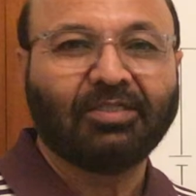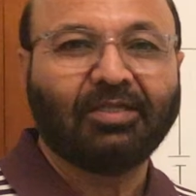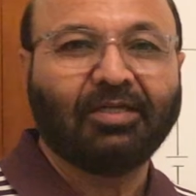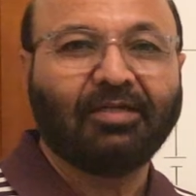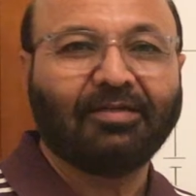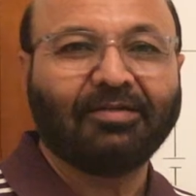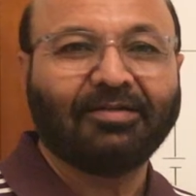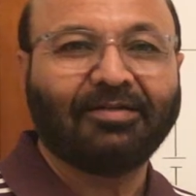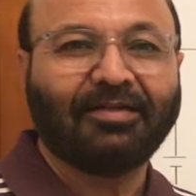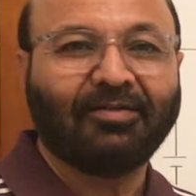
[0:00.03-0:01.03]
Hi,
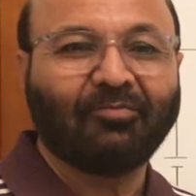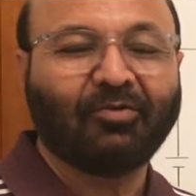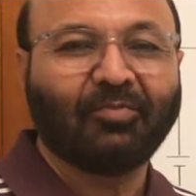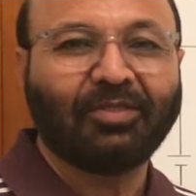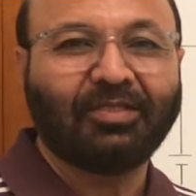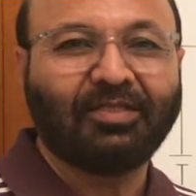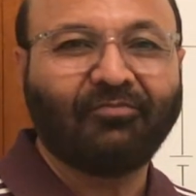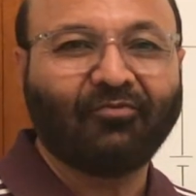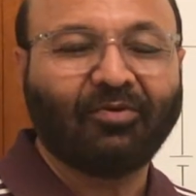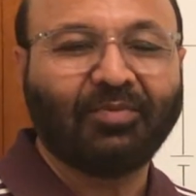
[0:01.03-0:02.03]
I am Mohammad
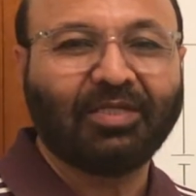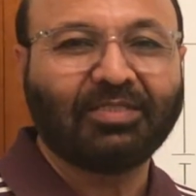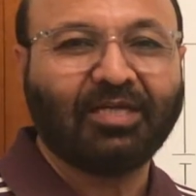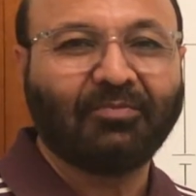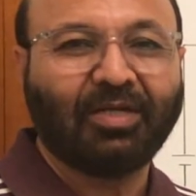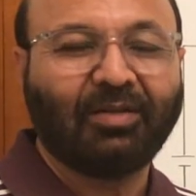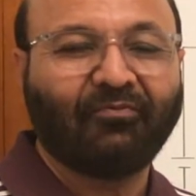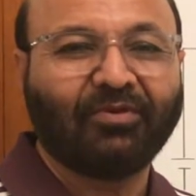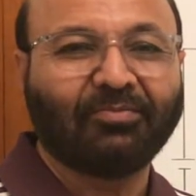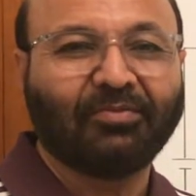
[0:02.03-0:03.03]
Nadeem from Exam Help
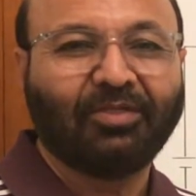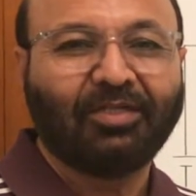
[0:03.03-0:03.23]
Web.